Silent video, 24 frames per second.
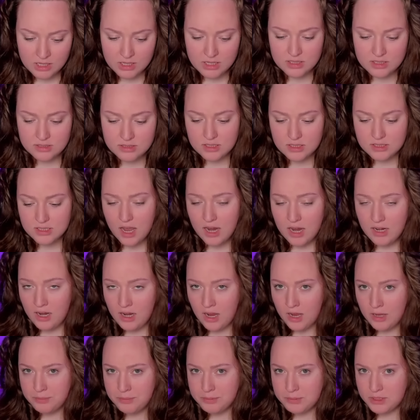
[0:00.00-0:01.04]
Because this kind of
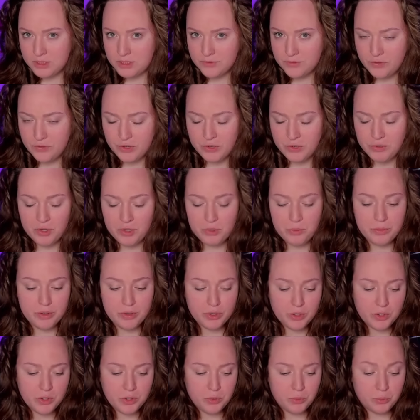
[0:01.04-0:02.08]
helps us figure out what our
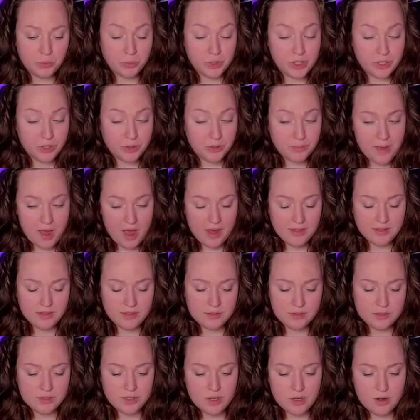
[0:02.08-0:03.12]
career path
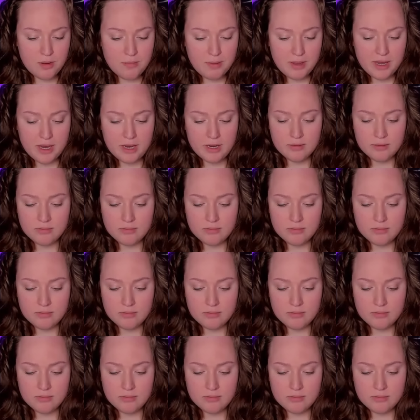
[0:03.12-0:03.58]
is going to be.